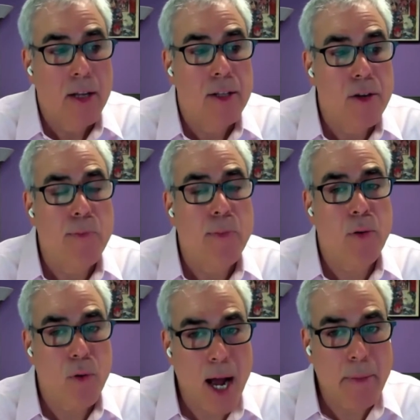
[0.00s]
you
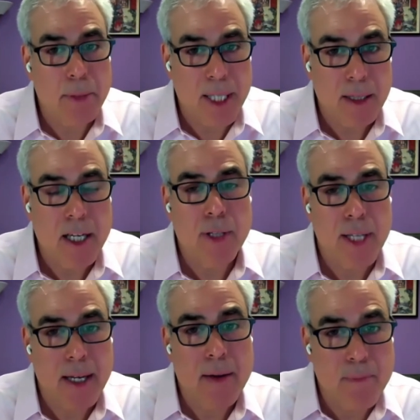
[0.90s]
probably,
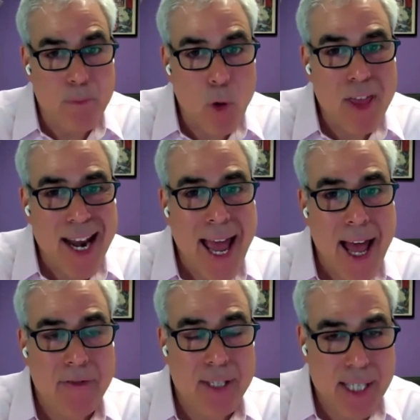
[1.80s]
literally, like more than
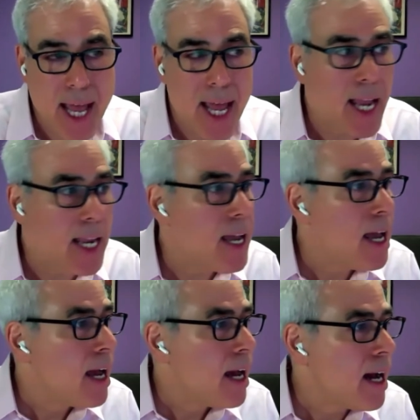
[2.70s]
half say,
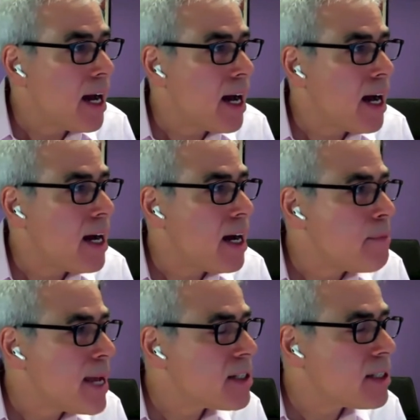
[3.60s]

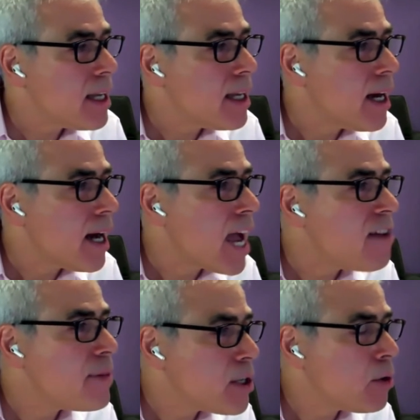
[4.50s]
I have been